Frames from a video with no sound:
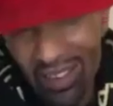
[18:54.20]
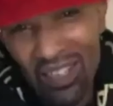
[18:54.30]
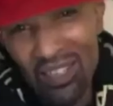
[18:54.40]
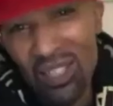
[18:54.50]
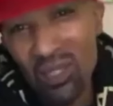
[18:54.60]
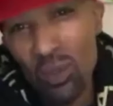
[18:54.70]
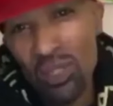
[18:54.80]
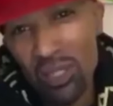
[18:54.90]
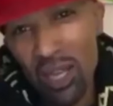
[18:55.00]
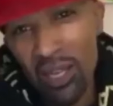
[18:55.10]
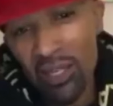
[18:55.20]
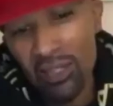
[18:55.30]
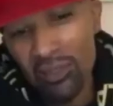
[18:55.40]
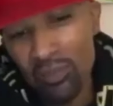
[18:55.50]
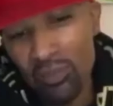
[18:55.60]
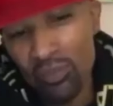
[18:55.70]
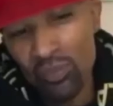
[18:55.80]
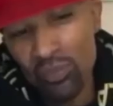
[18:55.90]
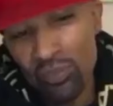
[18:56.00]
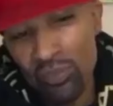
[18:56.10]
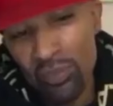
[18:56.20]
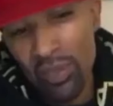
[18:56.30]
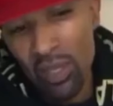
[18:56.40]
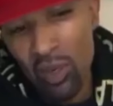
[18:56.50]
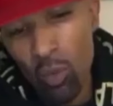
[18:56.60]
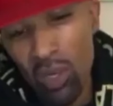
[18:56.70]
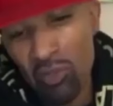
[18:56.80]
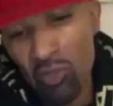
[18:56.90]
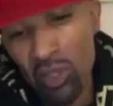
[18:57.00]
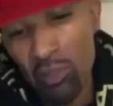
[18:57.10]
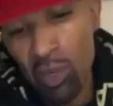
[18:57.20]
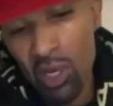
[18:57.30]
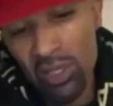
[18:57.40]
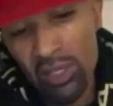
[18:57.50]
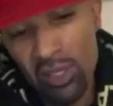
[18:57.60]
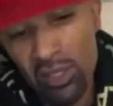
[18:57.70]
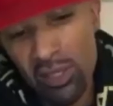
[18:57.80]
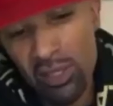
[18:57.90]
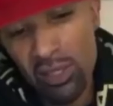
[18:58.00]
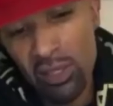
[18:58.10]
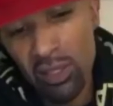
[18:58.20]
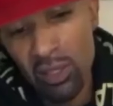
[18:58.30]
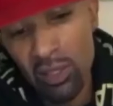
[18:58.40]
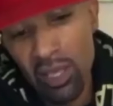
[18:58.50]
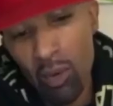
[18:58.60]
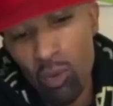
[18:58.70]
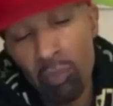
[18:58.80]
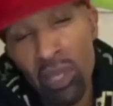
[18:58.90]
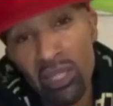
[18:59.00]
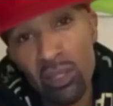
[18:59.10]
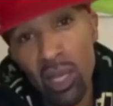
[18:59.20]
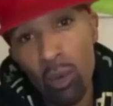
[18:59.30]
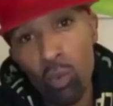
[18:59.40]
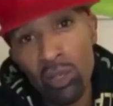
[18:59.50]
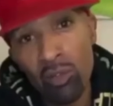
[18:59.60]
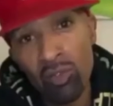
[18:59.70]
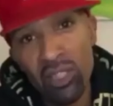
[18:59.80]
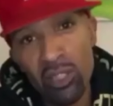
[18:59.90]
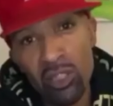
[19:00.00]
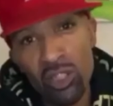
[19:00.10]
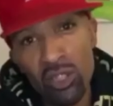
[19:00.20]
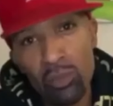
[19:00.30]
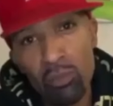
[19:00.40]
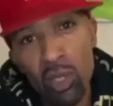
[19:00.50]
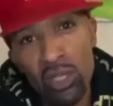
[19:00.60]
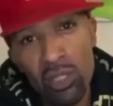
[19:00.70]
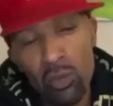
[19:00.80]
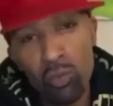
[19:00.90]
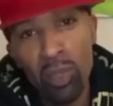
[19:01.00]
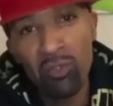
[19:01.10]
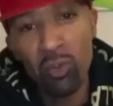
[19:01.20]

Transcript: This was like one for the masters that were picked, like one of each masters were picked